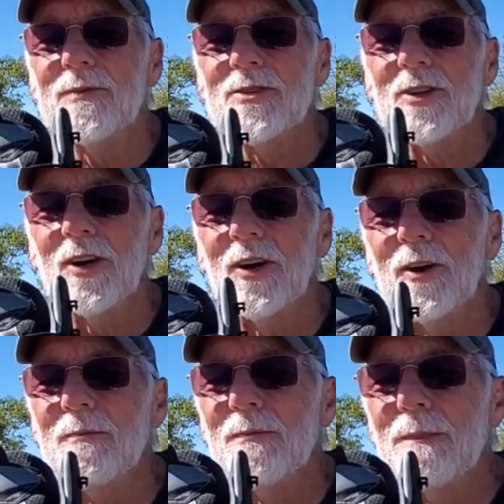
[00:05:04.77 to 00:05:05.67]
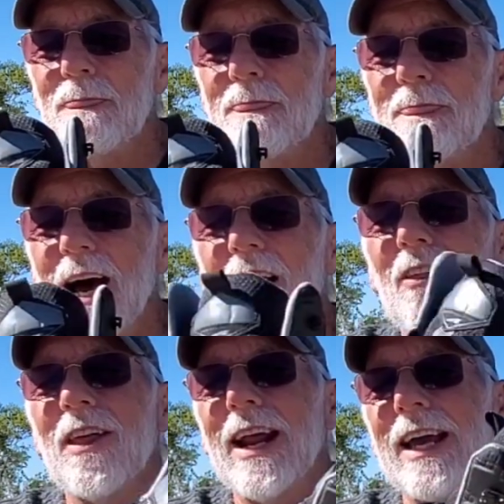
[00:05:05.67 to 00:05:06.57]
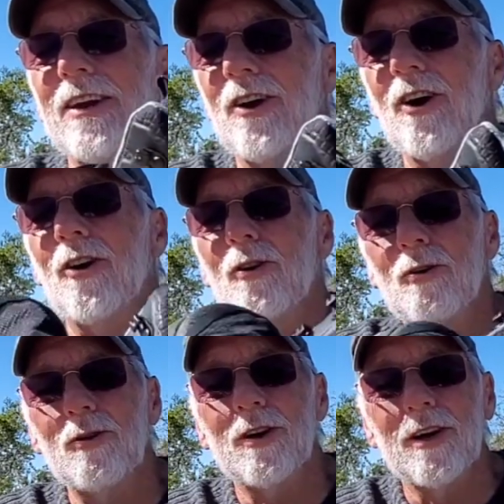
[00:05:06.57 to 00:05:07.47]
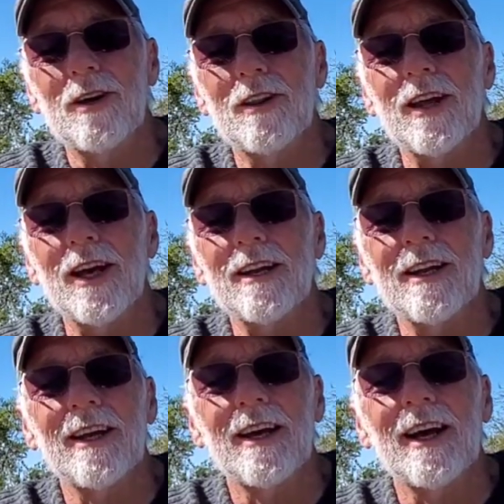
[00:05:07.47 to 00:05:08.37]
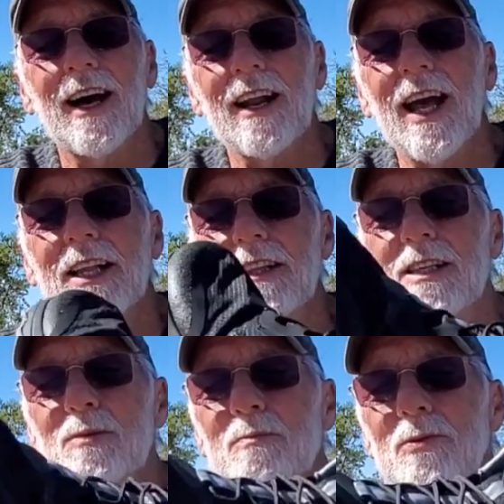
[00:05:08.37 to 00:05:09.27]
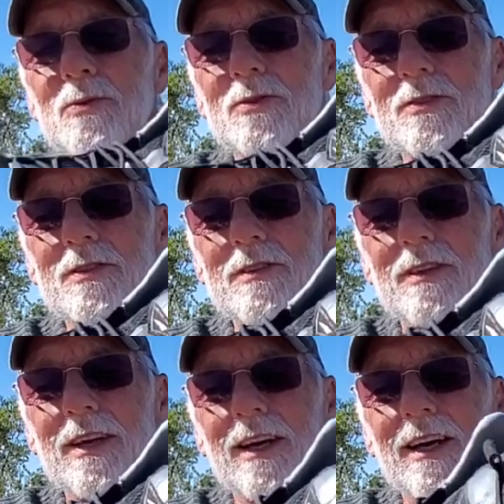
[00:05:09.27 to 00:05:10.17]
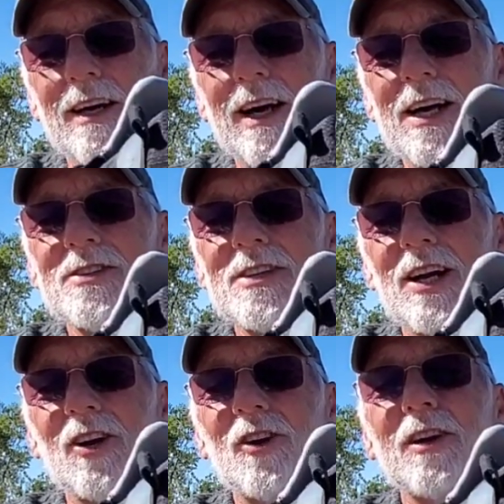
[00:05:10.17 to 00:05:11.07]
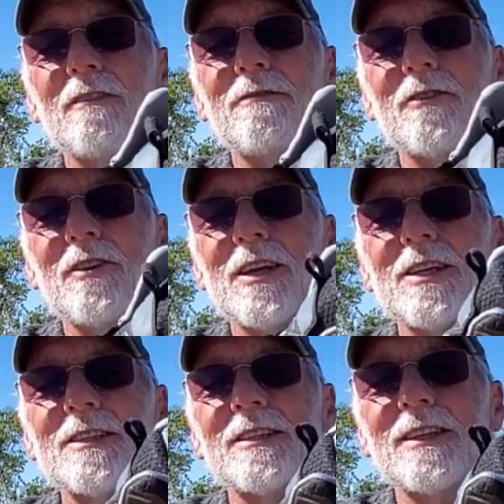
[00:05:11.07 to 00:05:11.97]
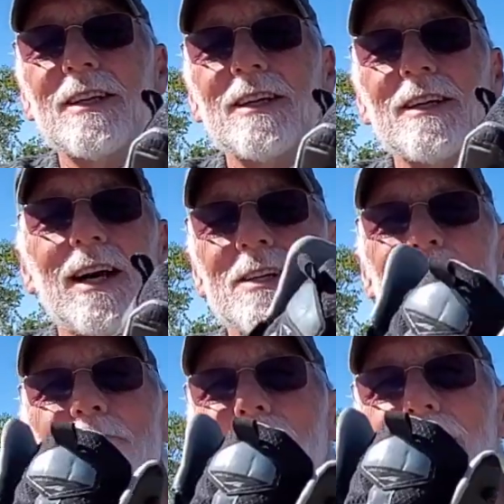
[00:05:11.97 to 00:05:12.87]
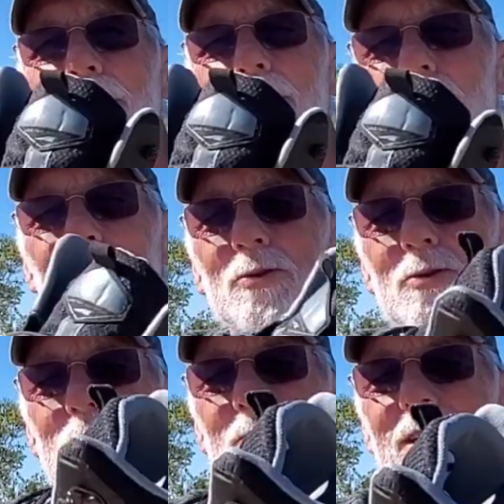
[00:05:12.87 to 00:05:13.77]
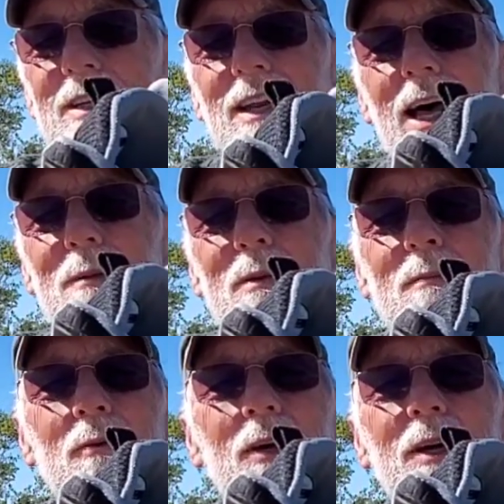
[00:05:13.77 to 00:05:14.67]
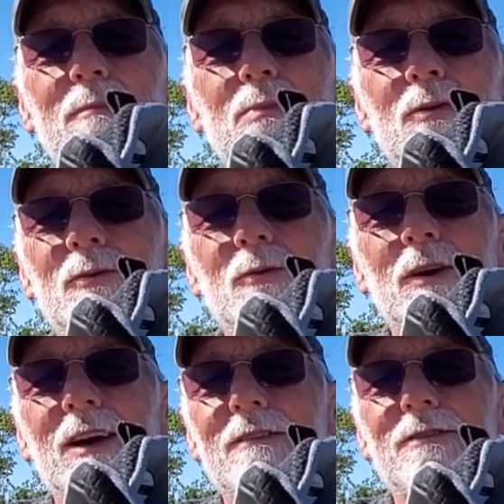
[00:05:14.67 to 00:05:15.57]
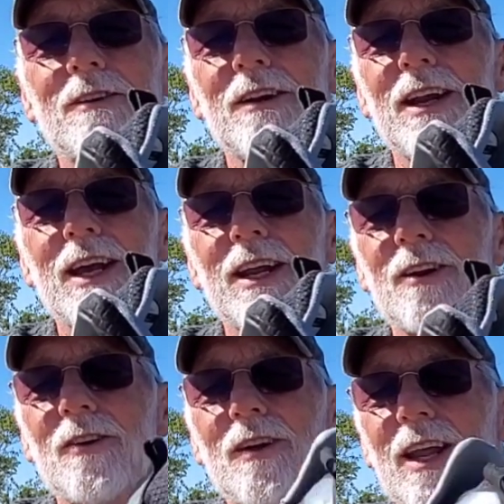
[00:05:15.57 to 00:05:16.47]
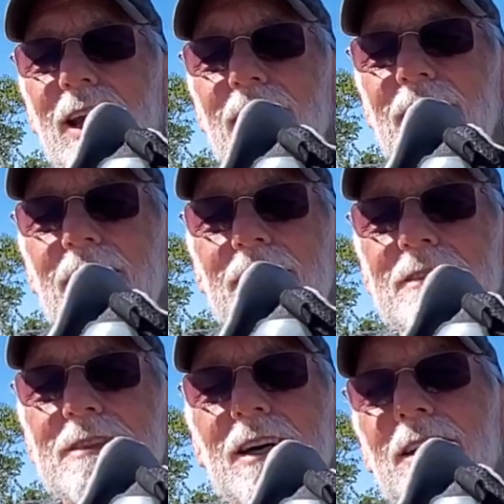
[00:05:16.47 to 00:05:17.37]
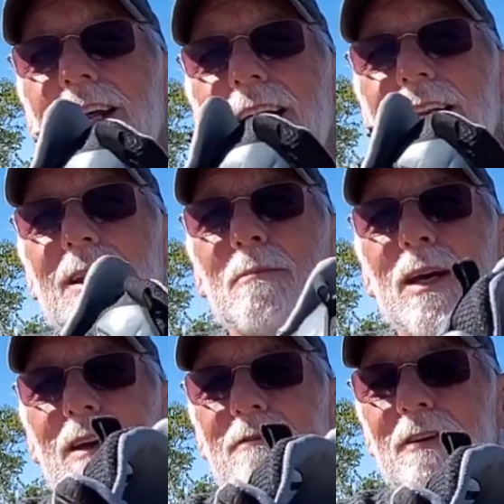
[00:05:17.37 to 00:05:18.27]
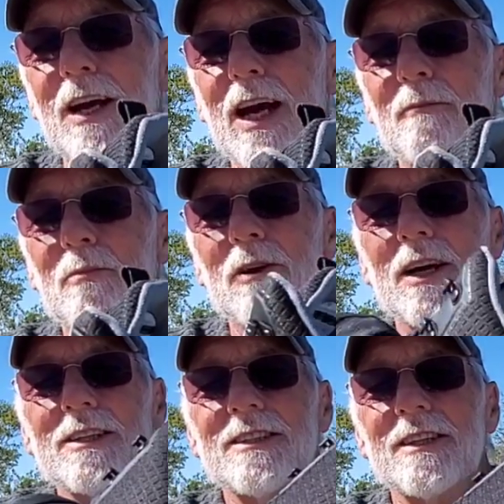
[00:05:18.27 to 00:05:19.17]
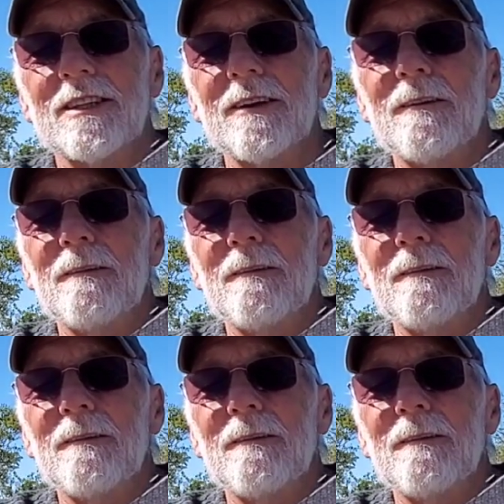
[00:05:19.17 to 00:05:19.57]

so now that I know that I like these boots, I'll start looking for these. I just buy them used, because a lot of people get a boot, wear it for a day and don't like it, and sell it on eBay for half price. And